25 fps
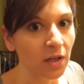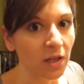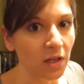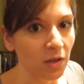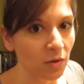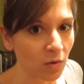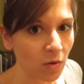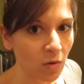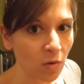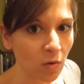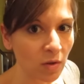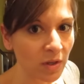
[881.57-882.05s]
that
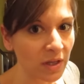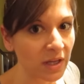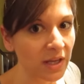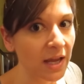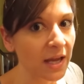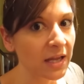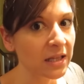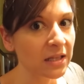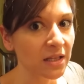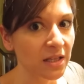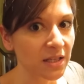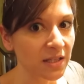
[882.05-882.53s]
you can only
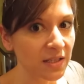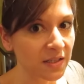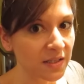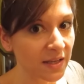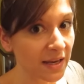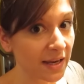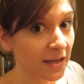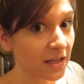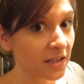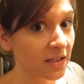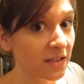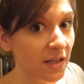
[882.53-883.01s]
get in the
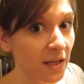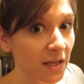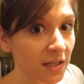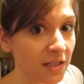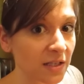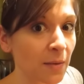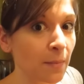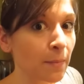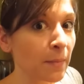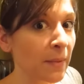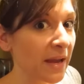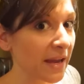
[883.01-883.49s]
States.
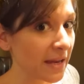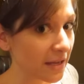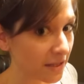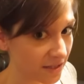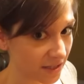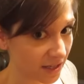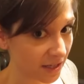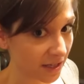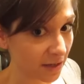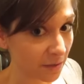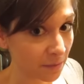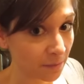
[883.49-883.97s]
It's
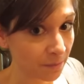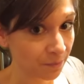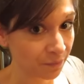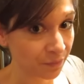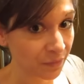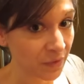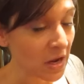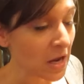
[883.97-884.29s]
amazing.